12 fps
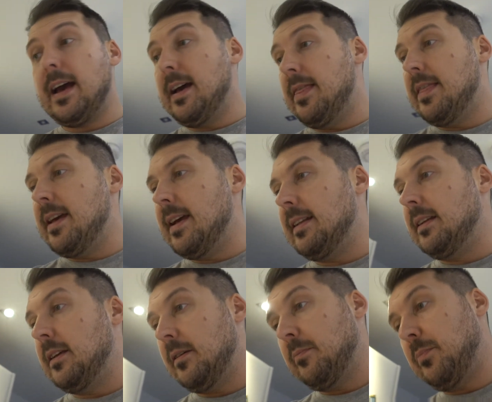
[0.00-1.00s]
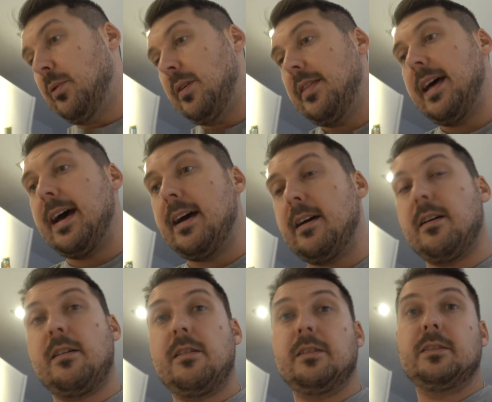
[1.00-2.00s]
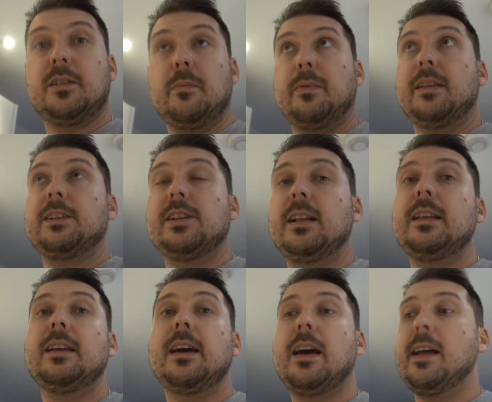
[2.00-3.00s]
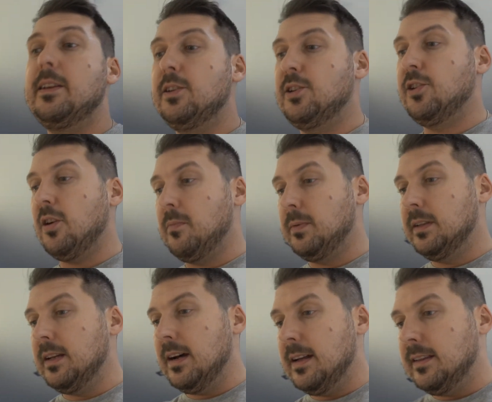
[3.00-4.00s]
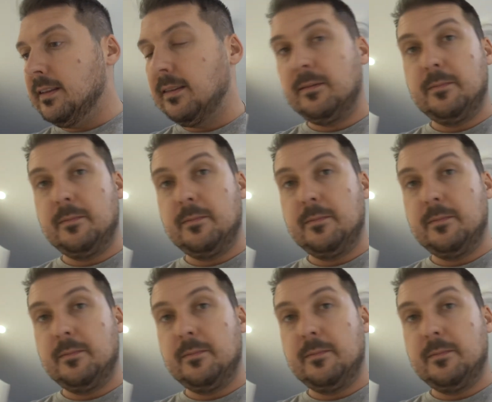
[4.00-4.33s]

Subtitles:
and then put that on top of the jelly and job done.